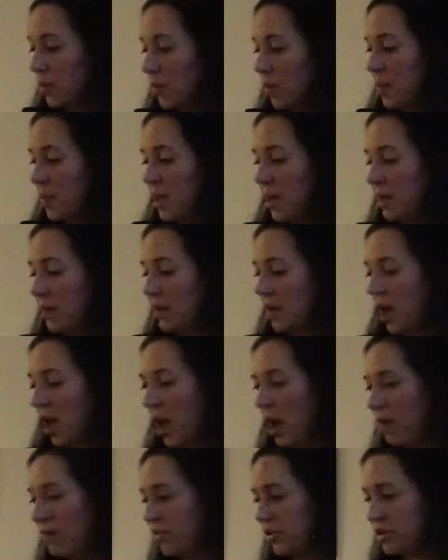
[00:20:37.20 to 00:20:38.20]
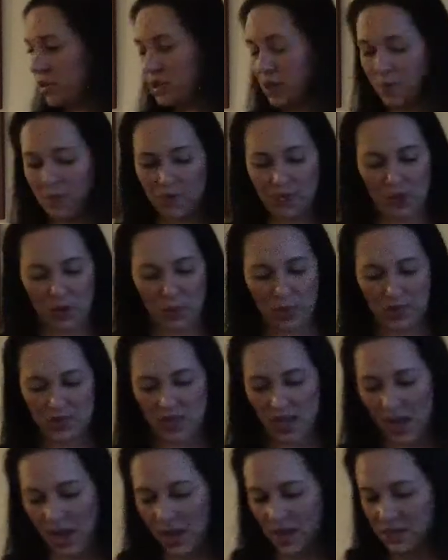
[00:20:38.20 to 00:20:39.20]
woman. For some of you with
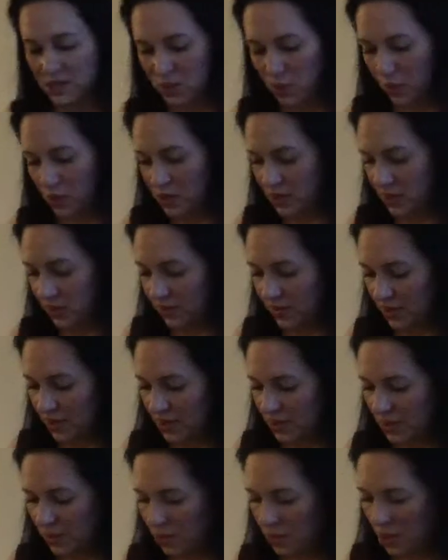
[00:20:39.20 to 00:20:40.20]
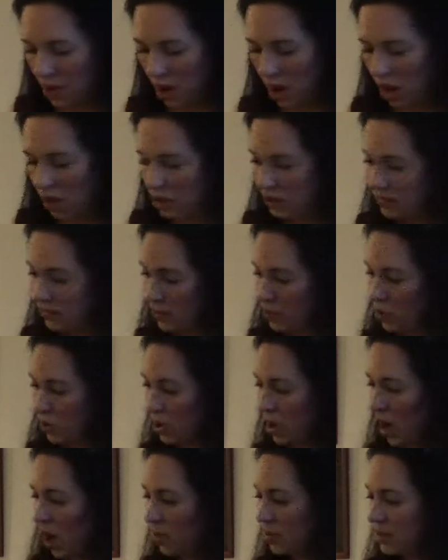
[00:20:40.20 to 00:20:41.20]
that Ace of Wands, I feel like all of them
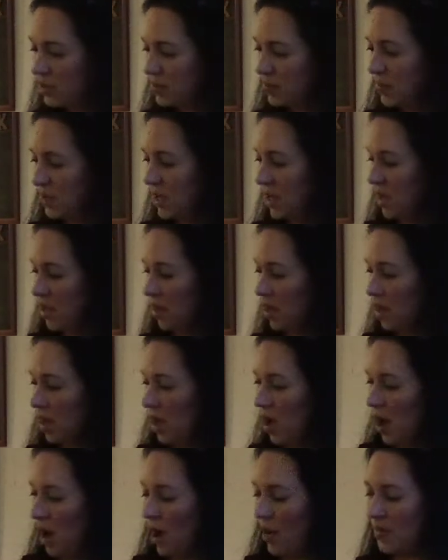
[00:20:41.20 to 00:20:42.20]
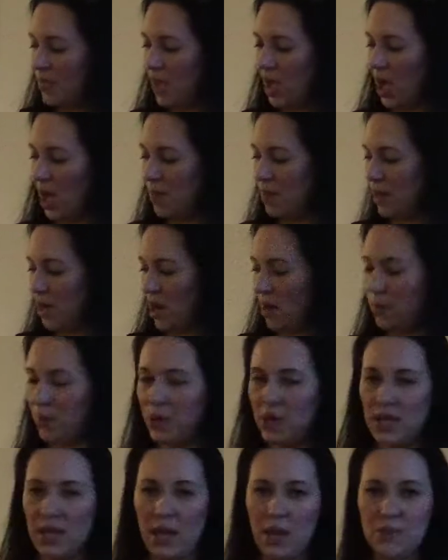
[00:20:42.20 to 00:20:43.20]
weren't always being on the up and up when
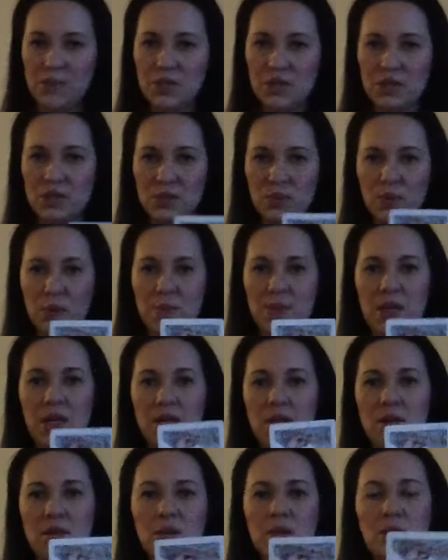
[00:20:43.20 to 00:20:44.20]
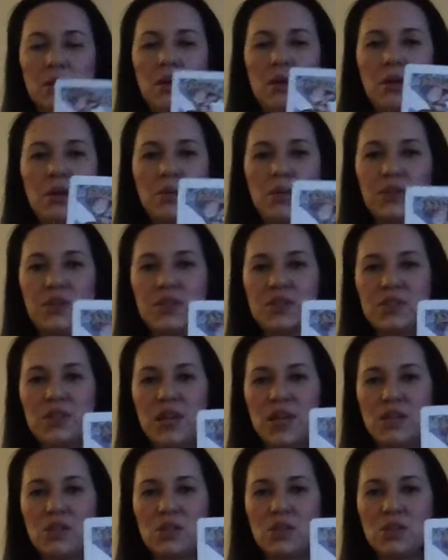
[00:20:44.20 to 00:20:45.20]
it came to this woman with this
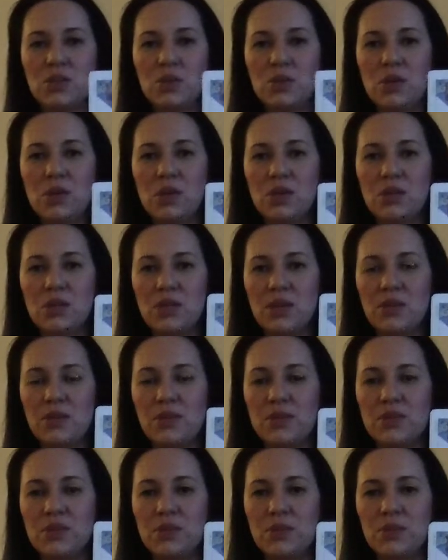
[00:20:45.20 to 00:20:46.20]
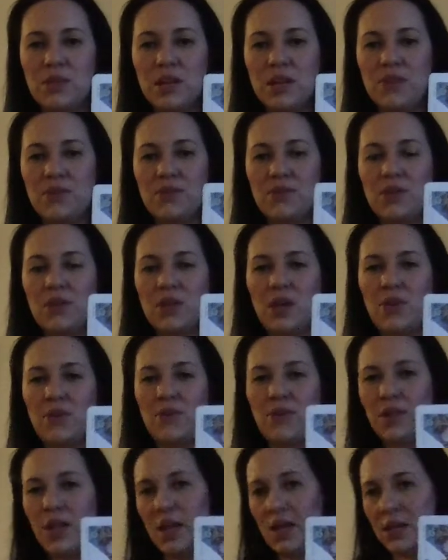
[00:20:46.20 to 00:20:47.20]
Ace of Swords. Like for something, I feel
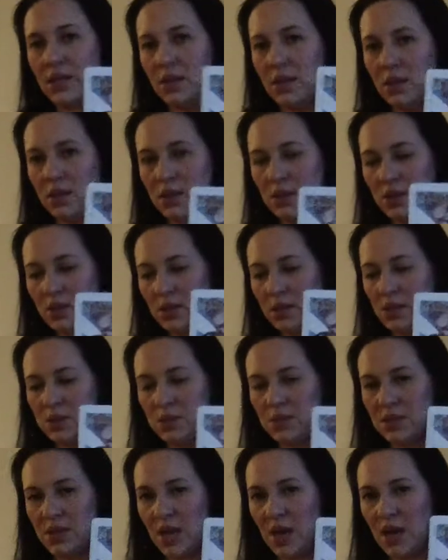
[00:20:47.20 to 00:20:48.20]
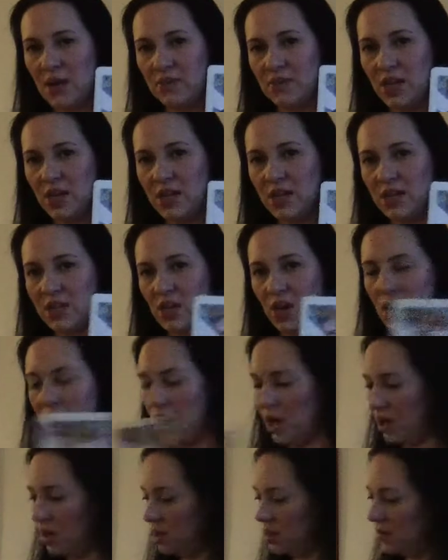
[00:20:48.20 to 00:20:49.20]
like this is kind of done in the
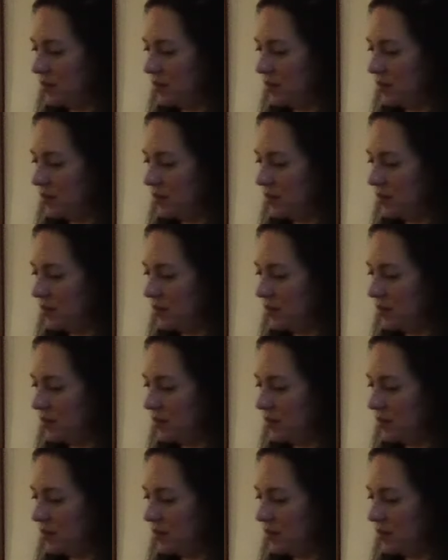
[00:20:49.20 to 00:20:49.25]
dark